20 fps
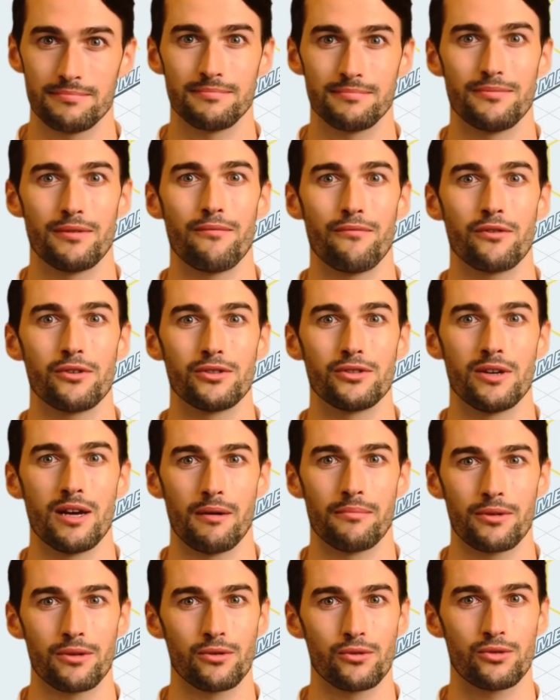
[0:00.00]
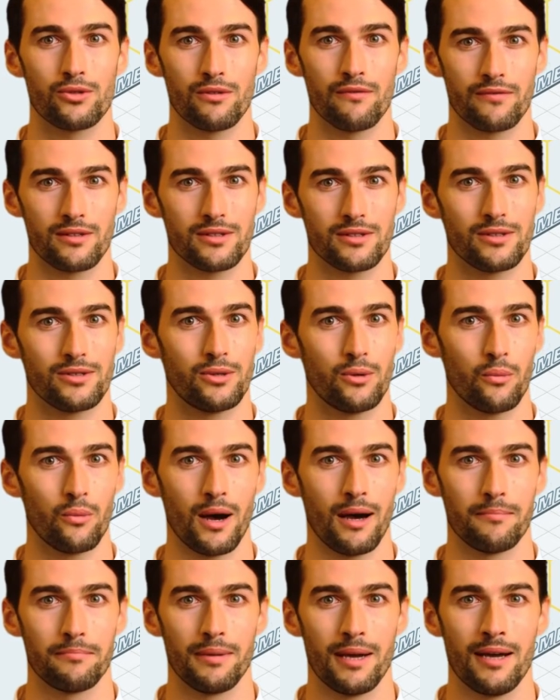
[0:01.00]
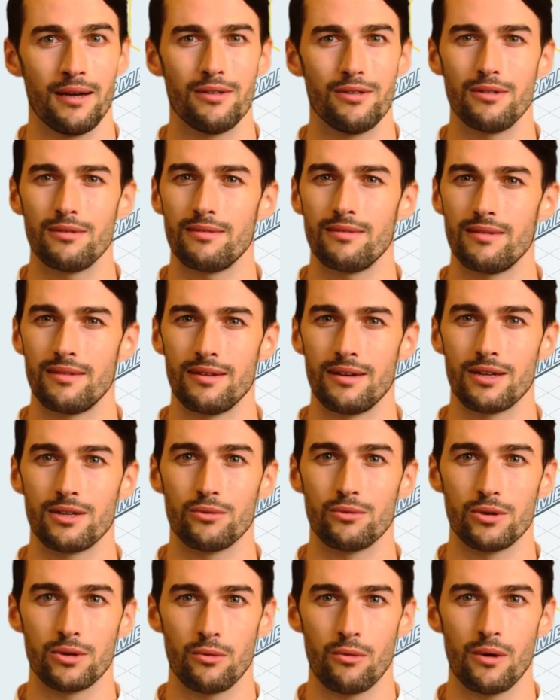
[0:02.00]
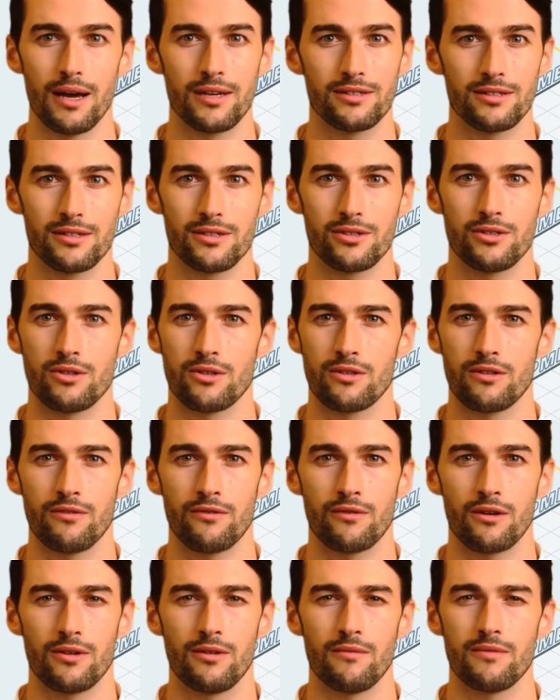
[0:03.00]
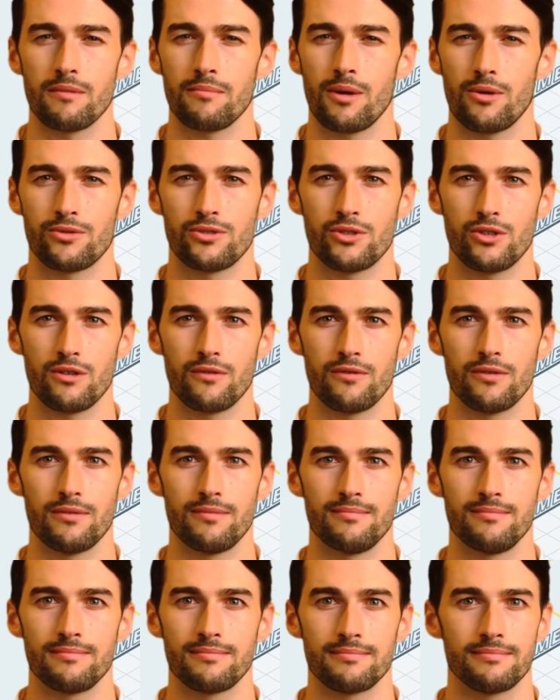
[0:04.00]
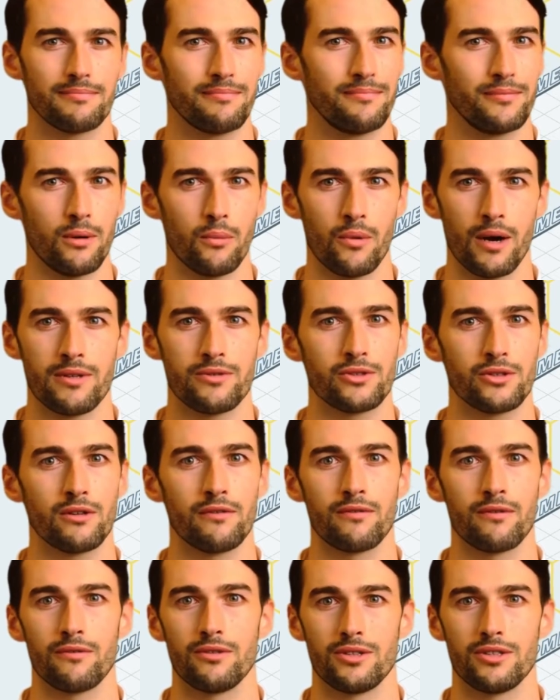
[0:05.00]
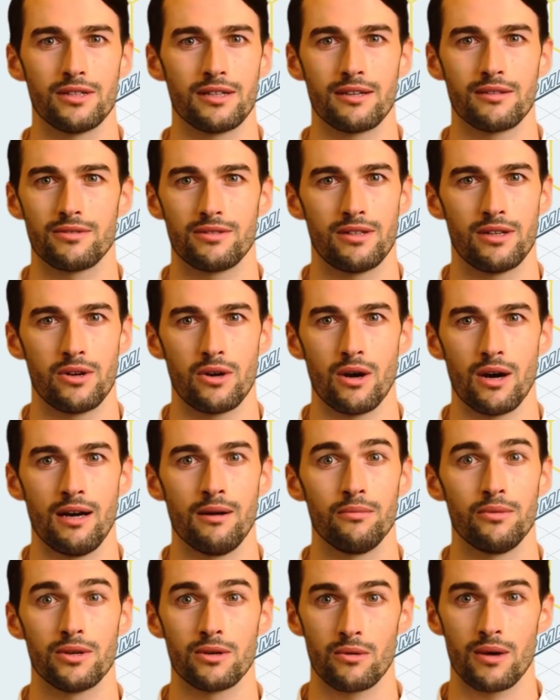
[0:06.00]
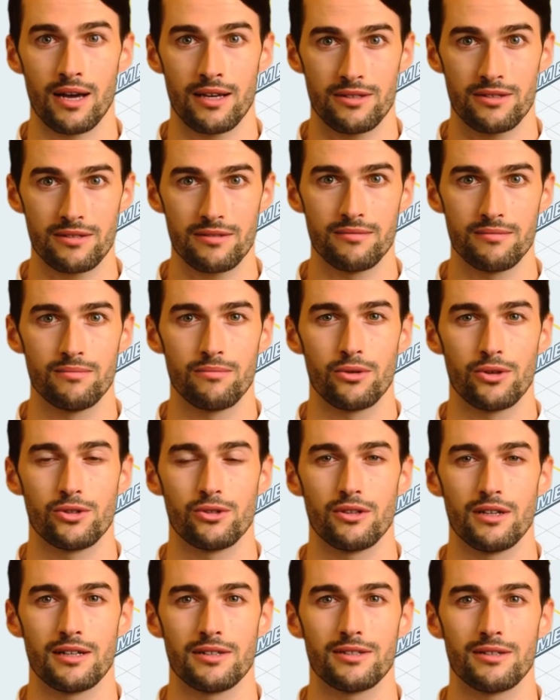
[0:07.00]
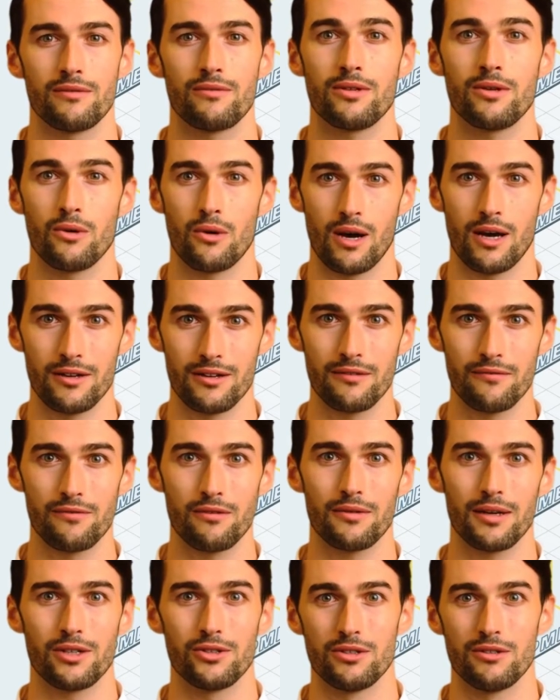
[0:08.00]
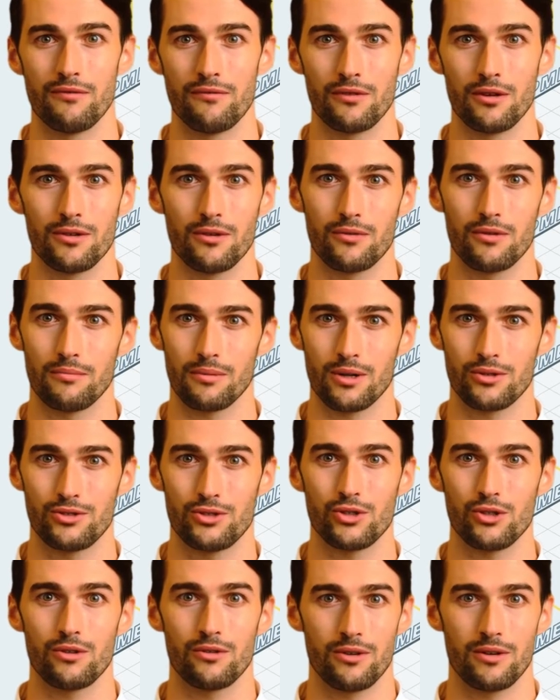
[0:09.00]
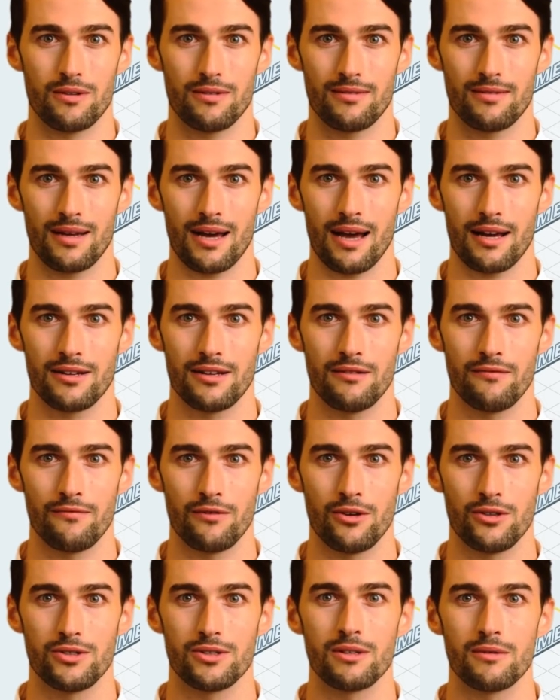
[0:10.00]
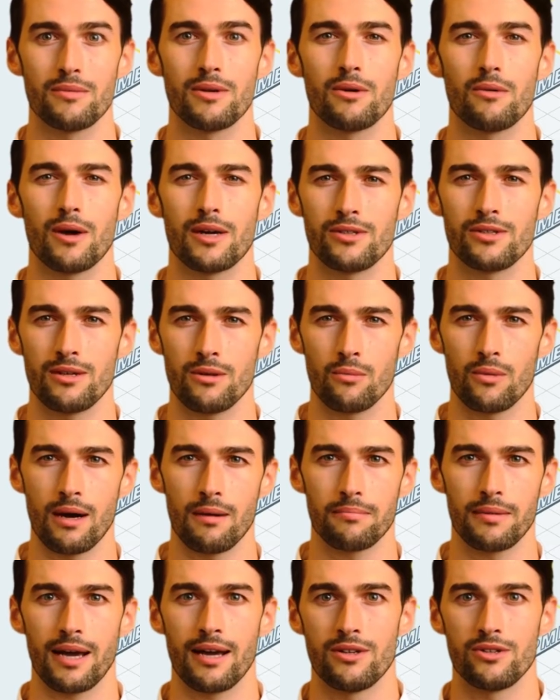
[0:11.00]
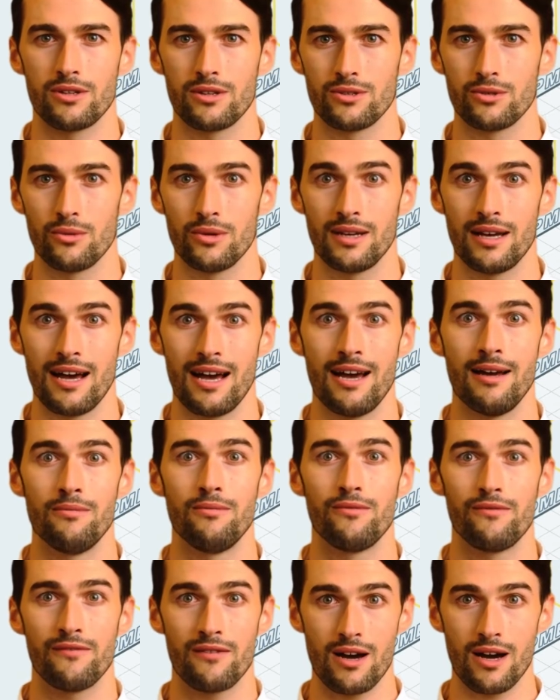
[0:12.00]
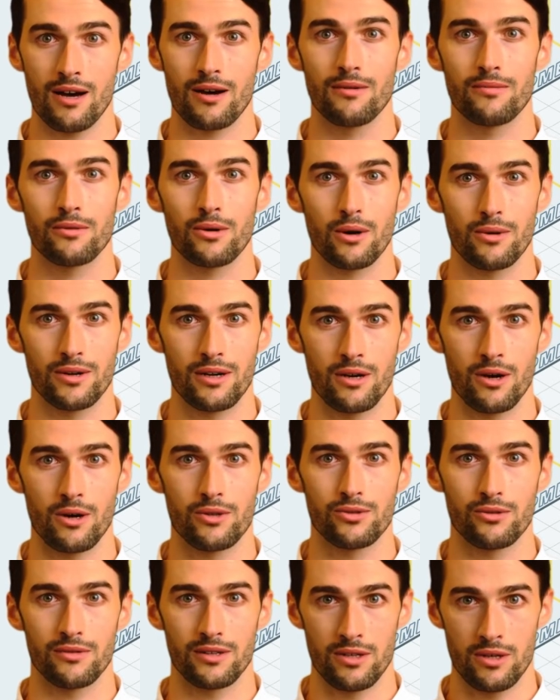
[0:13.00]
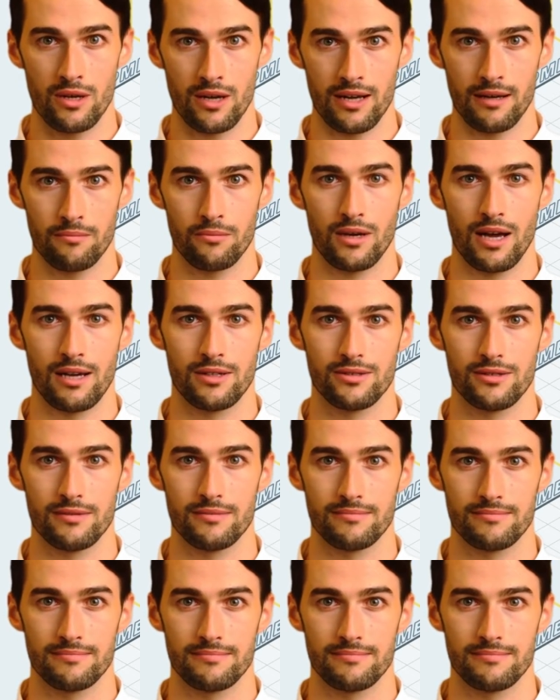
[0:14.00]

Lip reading: The first time a user visits a web page, his request is served from the remote server. The web server receives the client request, retrieves the required information from the remote server, and converts the requested web page into an HTML file loaded onto the client browser.